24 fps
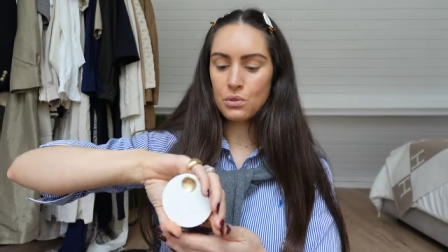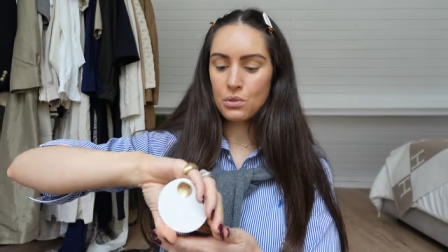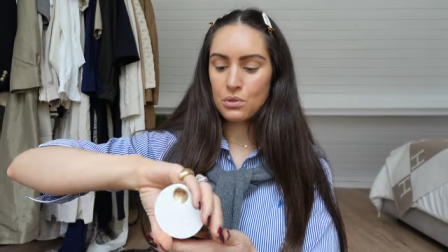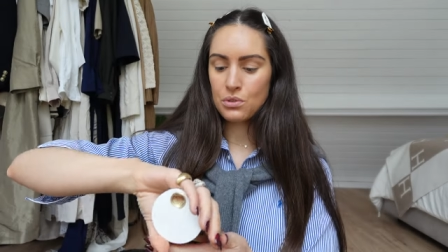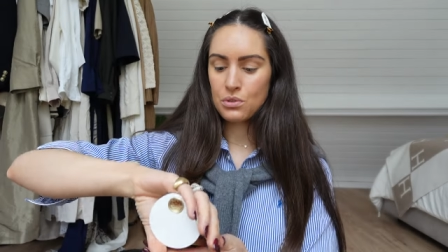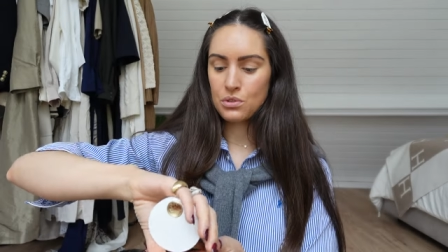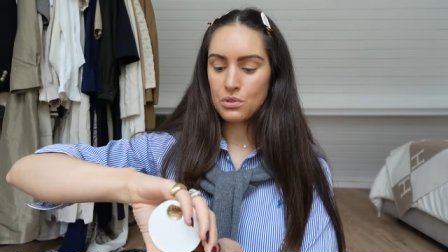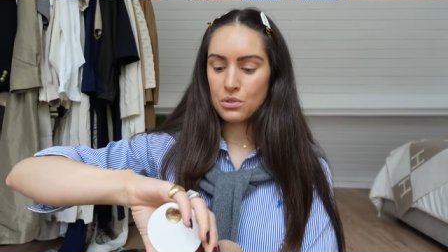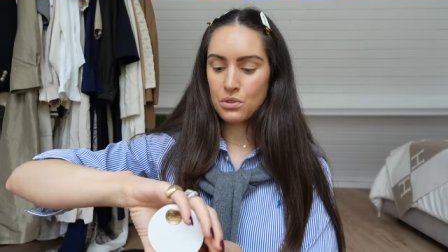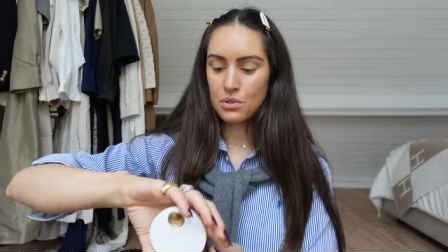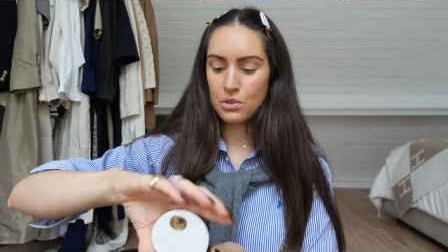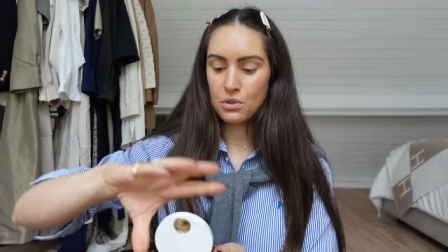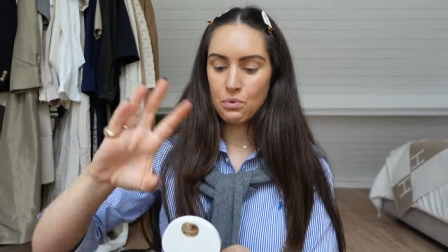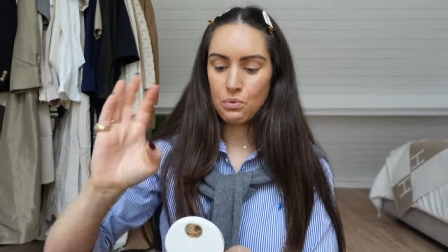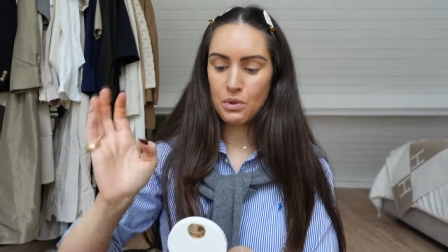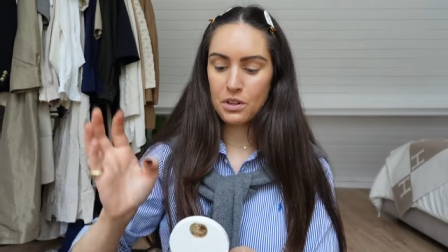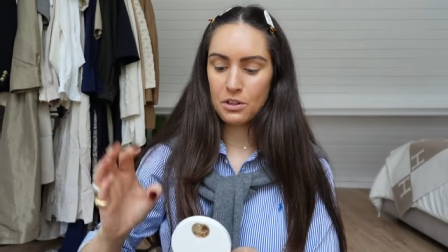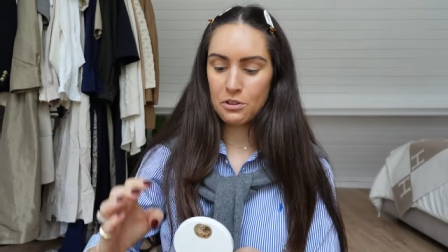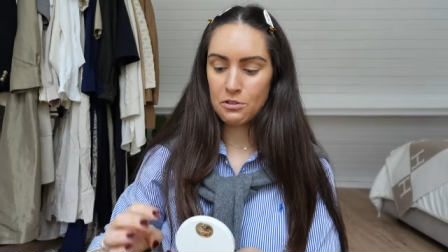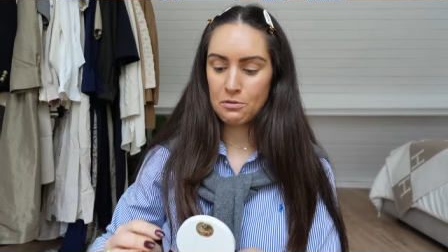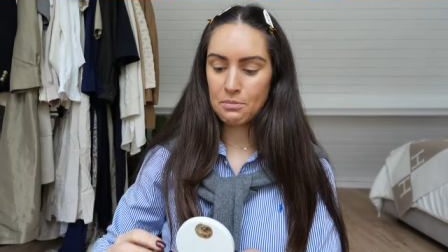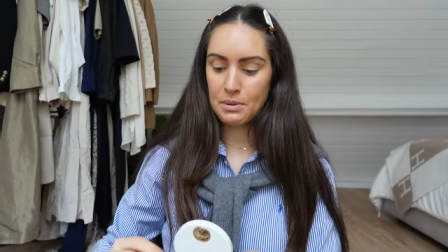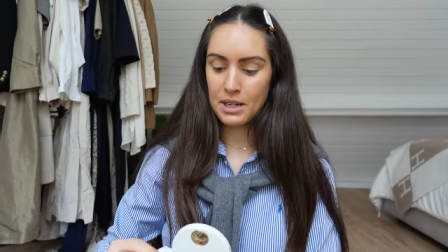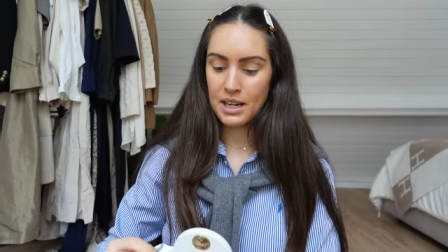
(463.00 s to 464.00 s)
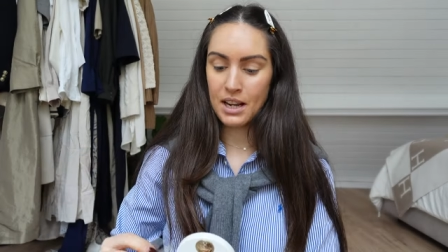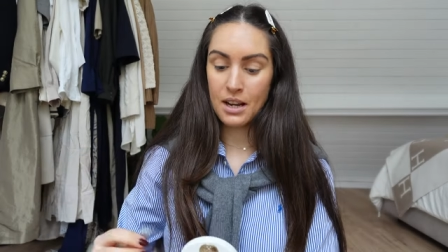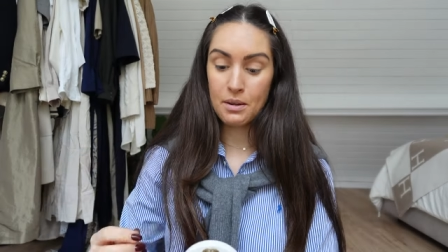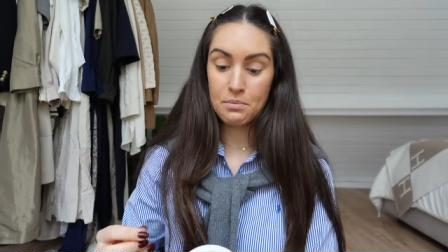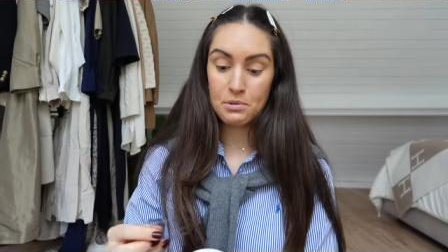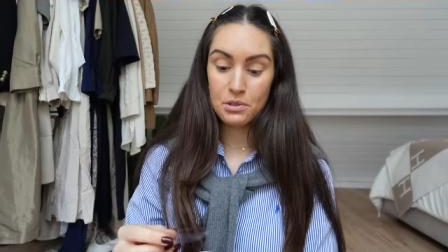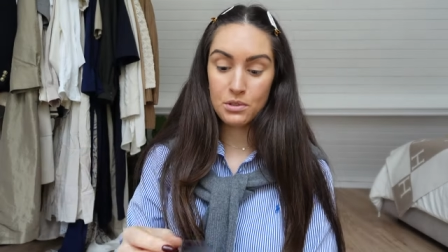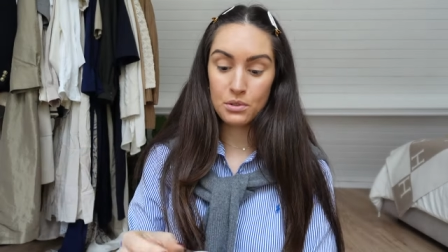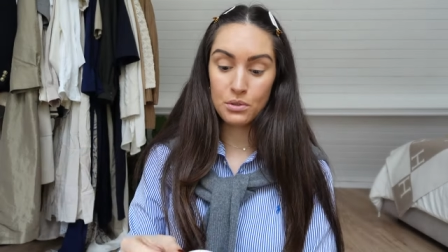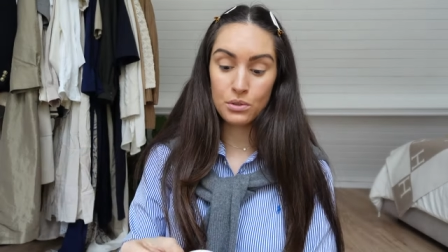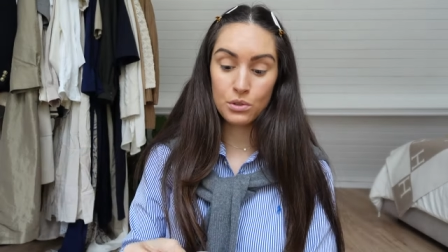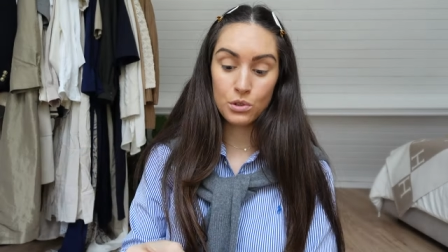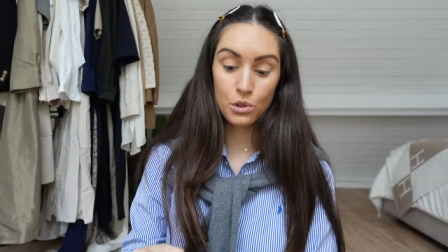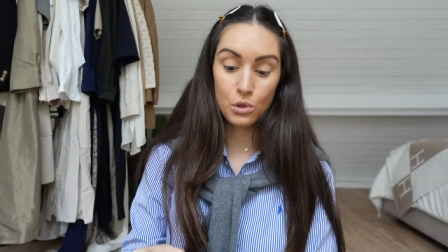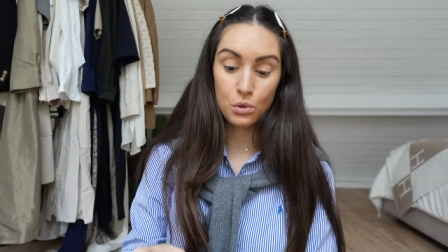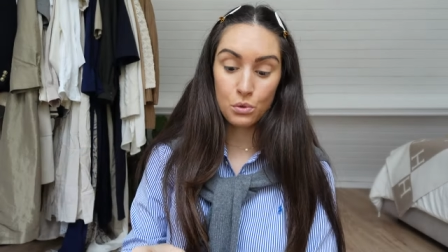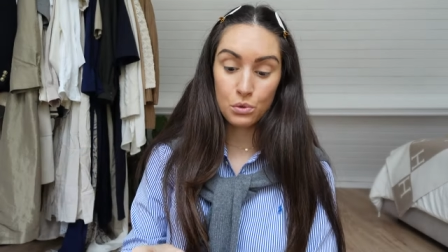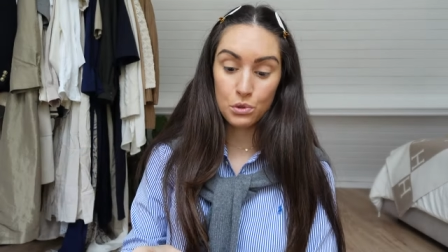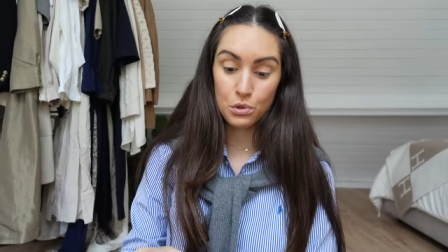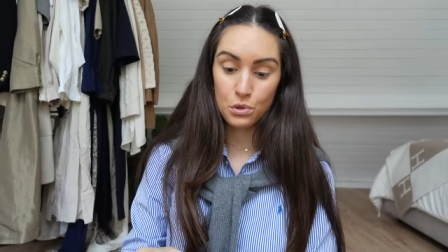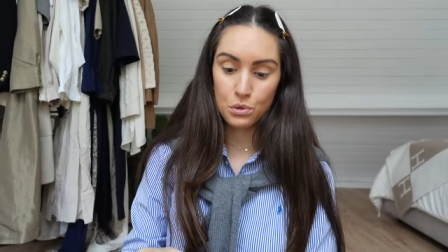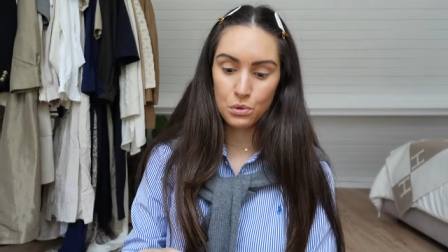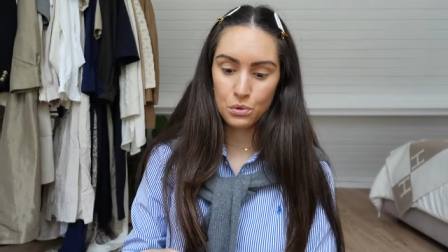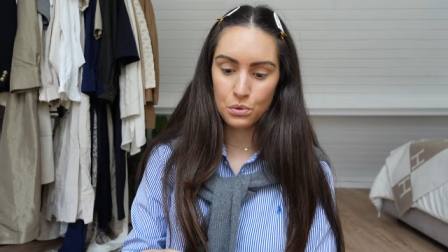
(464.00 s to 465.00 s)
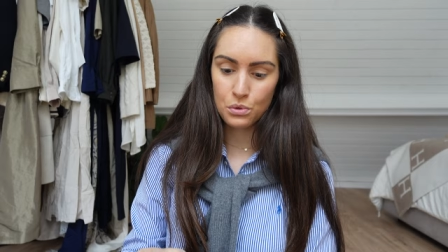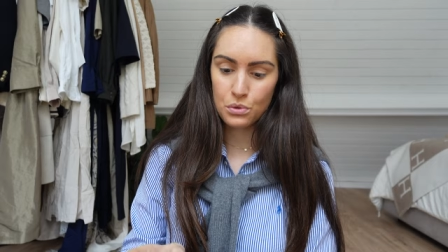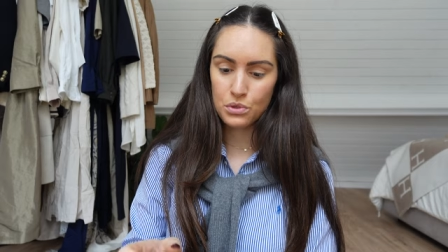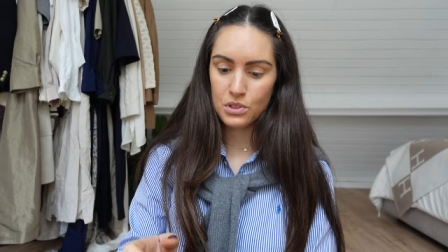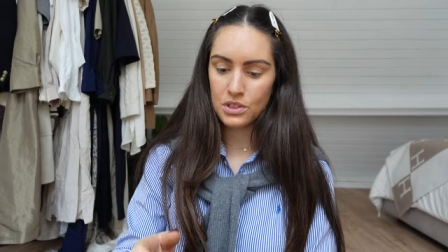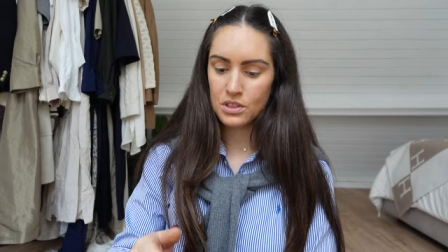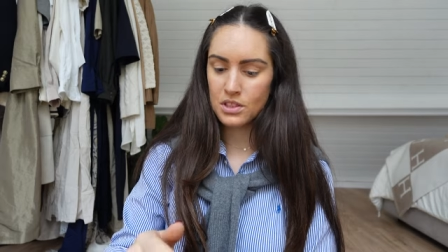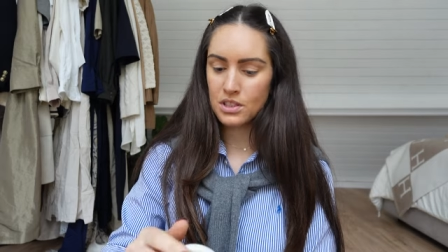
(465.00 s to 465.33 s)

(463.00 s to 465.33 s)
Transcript: also one of my absolute go-tos.